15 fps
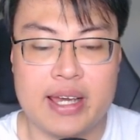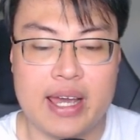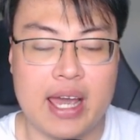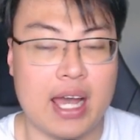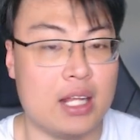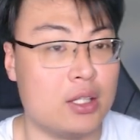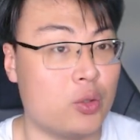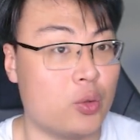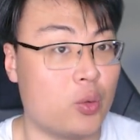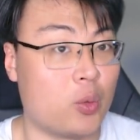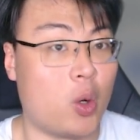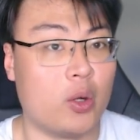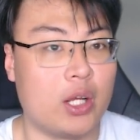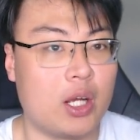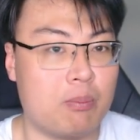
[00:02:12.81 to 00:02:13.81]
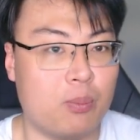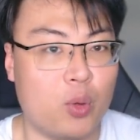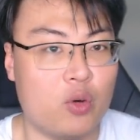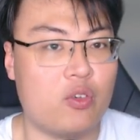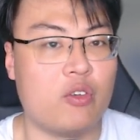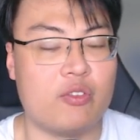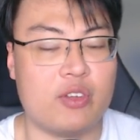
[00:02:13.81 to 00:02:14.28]
and it will connect
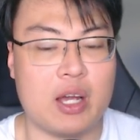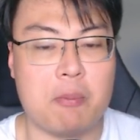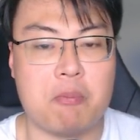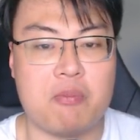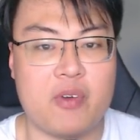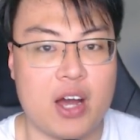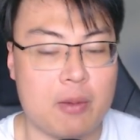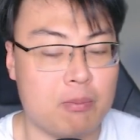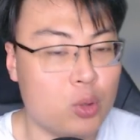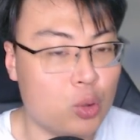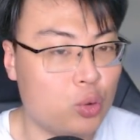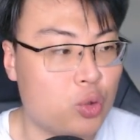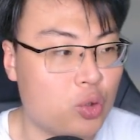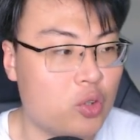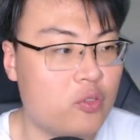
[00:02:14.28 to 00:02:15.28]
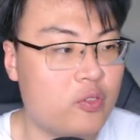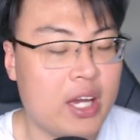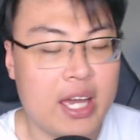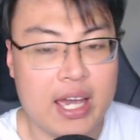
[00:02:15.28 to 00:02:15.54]
both of them by Bluetooth.